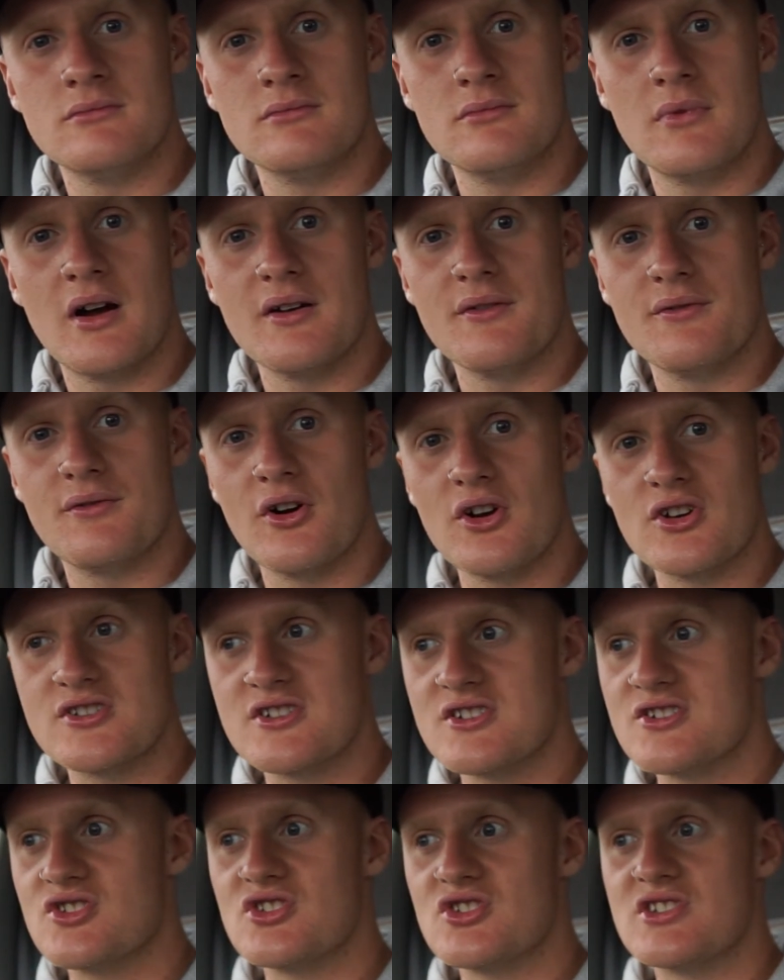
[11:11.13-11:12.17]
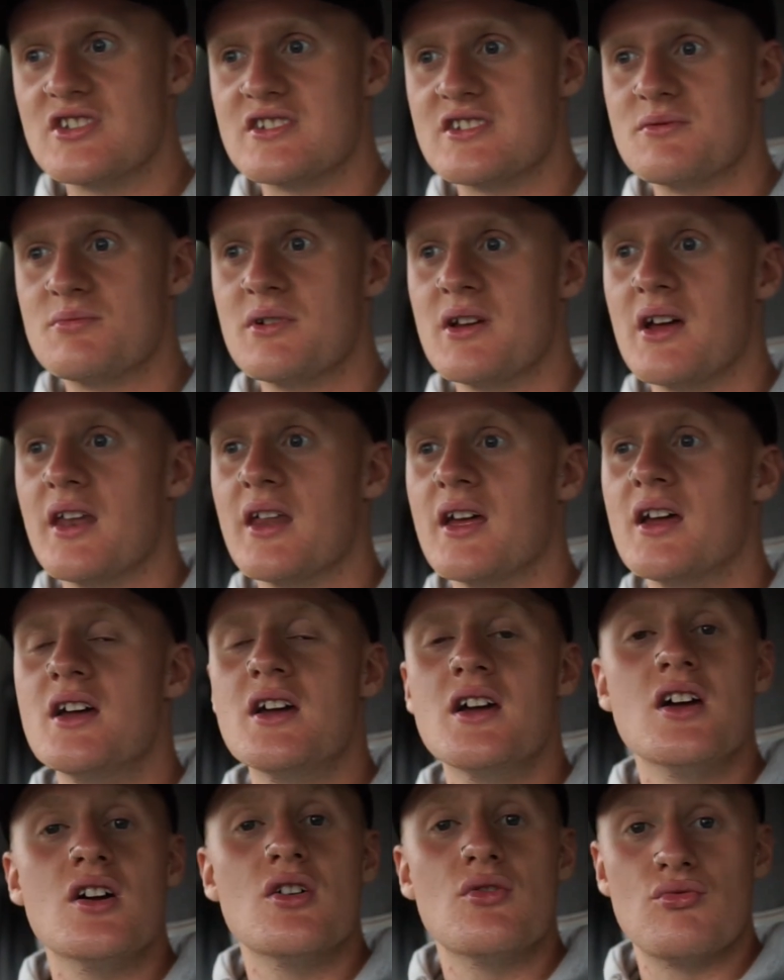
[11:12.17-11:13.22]
My voice has just disappeared.
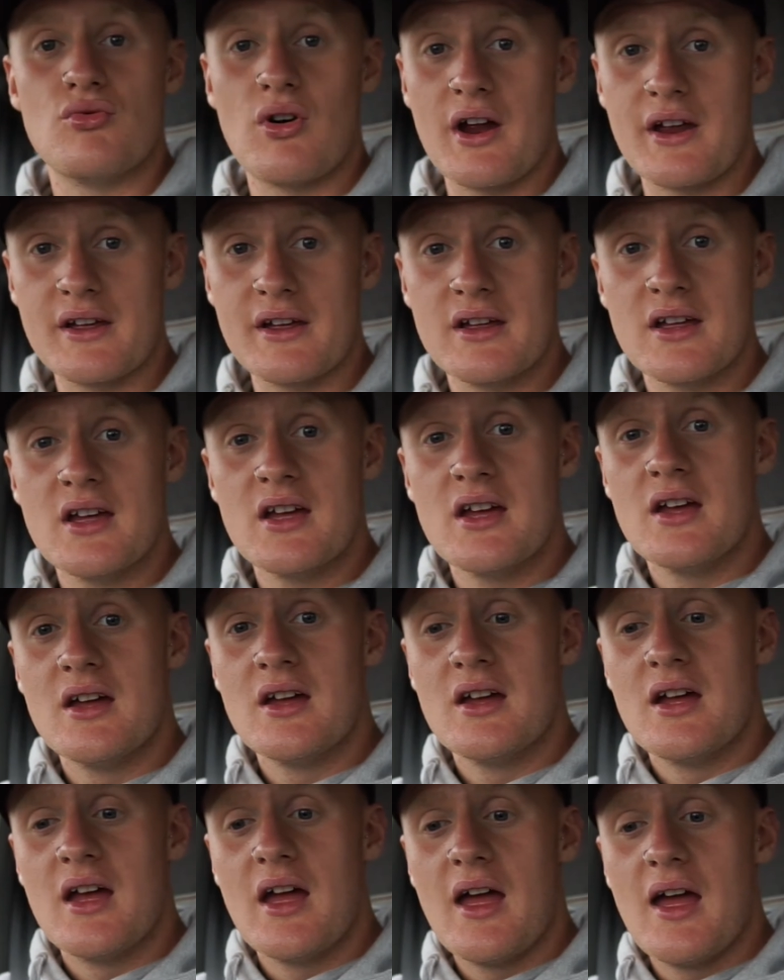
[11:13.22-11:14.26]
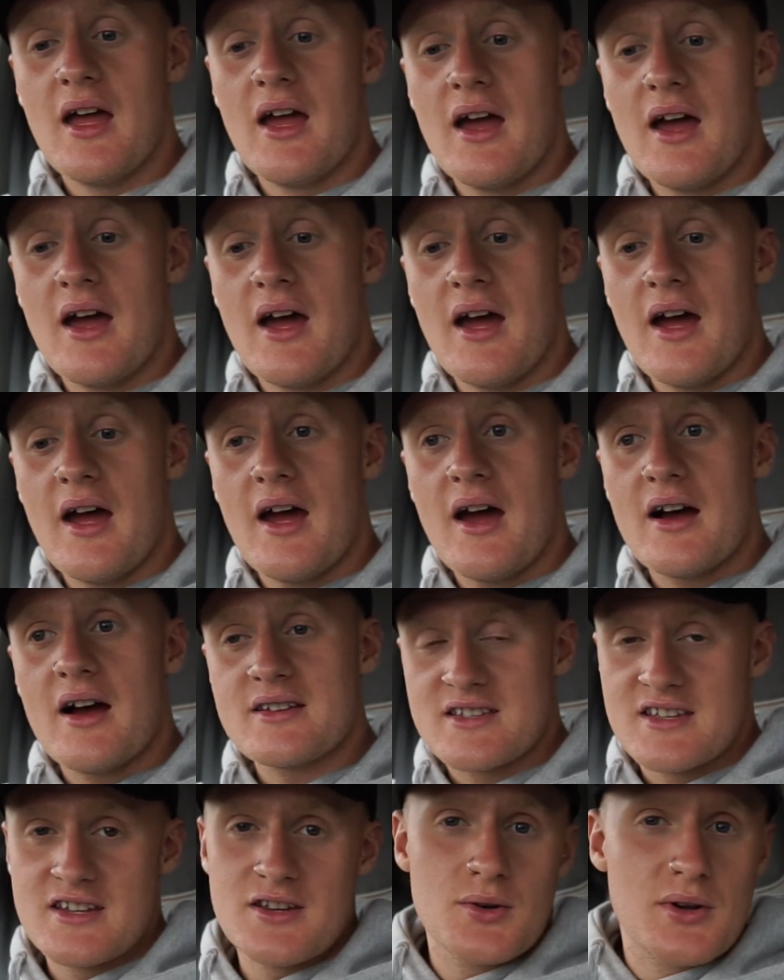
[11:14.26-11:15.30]
Right, I'll
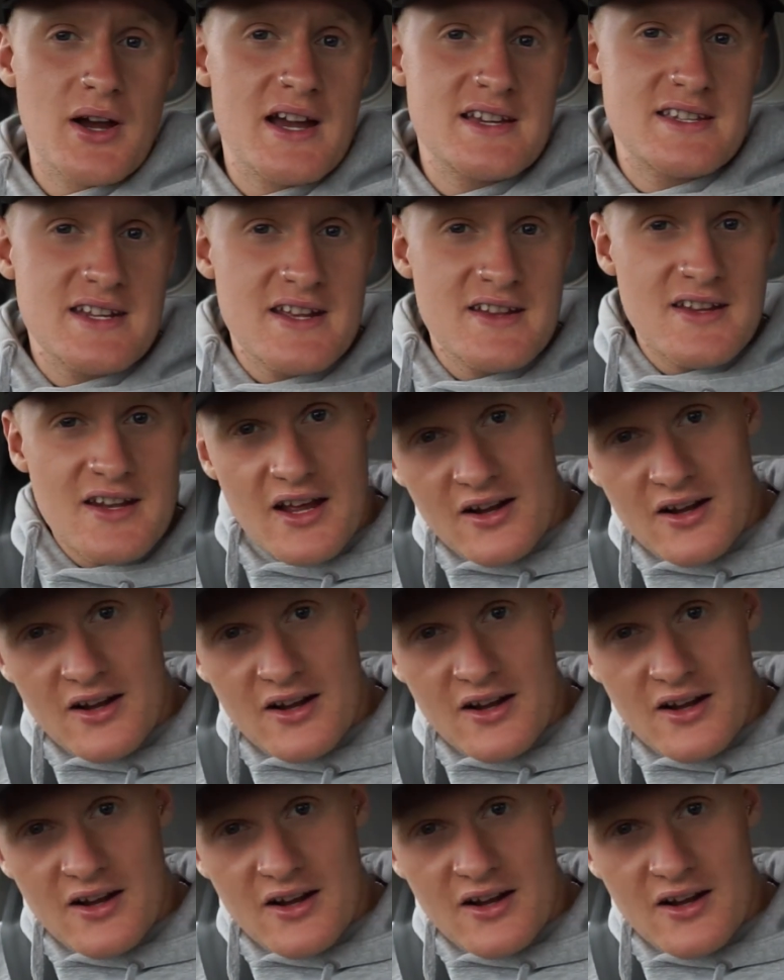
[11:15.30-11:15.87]
see you guys in the